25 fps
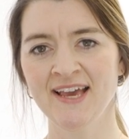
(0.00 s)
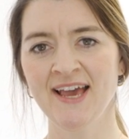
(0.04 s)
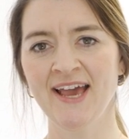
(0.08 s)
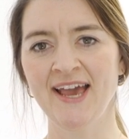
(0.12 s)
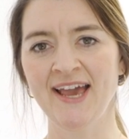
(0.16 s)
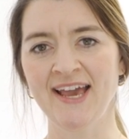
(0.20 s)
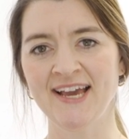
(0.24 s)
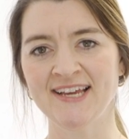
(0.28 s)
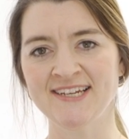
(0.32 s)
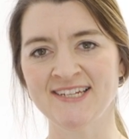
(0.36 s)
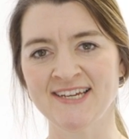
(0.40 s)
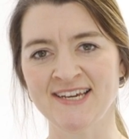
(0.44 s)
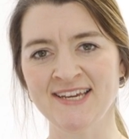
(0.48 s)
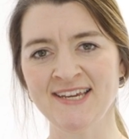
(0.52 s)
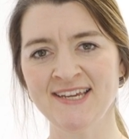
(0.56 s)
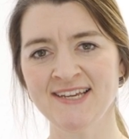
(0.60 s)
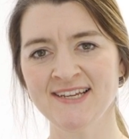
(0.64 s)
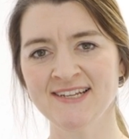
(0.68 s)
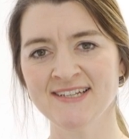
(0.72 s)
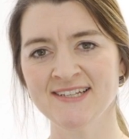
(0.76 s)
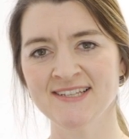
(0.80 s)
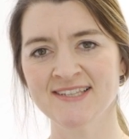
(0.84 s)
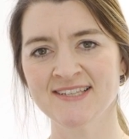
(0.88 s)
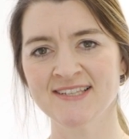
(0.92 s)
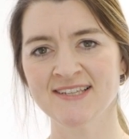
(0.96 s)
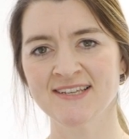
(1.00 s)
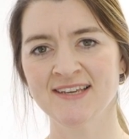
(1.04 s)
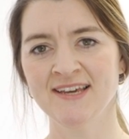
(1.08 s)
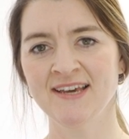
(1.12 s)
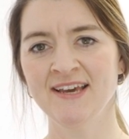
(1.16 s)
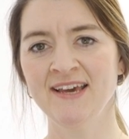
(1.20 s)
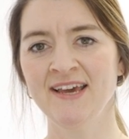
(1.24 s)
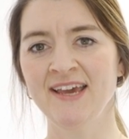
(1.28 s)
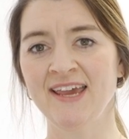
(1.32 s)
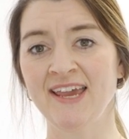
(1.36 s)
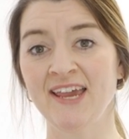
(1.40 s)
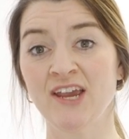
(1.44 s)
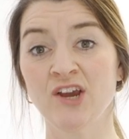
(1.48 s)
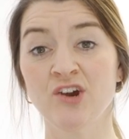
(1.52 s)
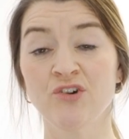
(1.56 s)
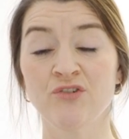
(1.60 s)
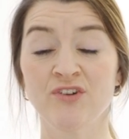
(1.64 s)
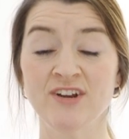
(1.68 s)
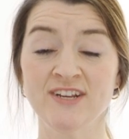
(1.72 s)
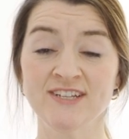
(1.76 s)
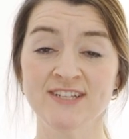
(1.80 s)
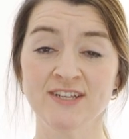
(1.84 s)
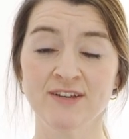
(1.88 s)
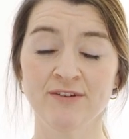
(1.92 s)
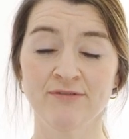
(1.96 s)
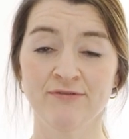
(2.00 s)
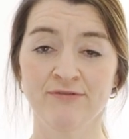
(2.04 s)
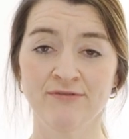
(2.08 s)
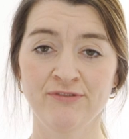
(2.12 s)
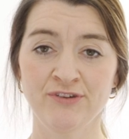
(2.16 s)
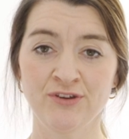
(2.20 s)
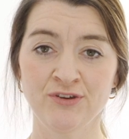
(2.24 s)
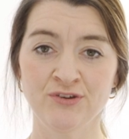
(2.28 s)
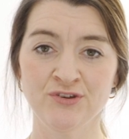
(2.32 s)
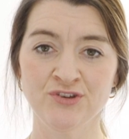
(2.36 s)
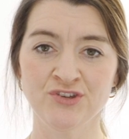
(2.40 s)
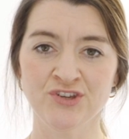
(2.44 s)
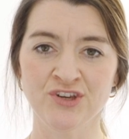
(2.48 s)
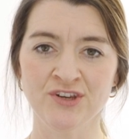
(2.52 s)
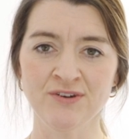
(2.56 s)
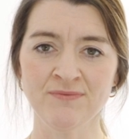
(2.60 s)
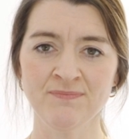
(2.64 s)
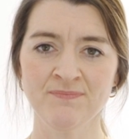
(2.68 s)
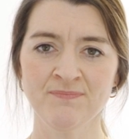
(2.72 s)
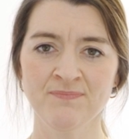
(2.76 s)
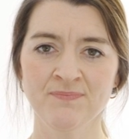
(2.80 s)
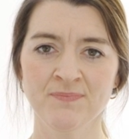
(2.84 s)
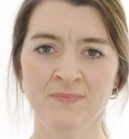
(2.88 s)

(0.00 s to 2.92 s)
headaches, increased confusion,